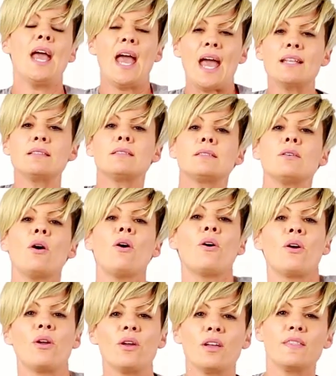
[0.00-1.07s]
And
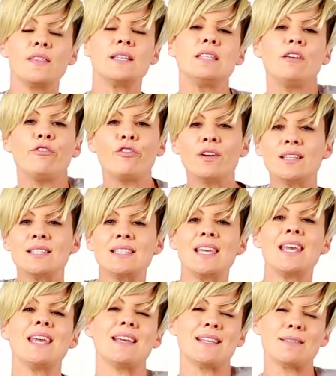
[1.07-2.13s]
so the difference
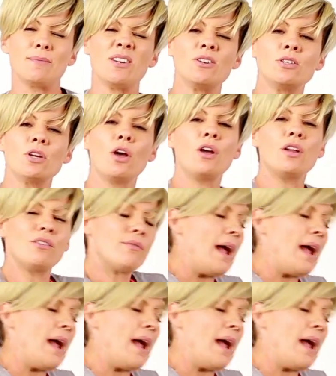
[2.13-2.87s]
is when you turn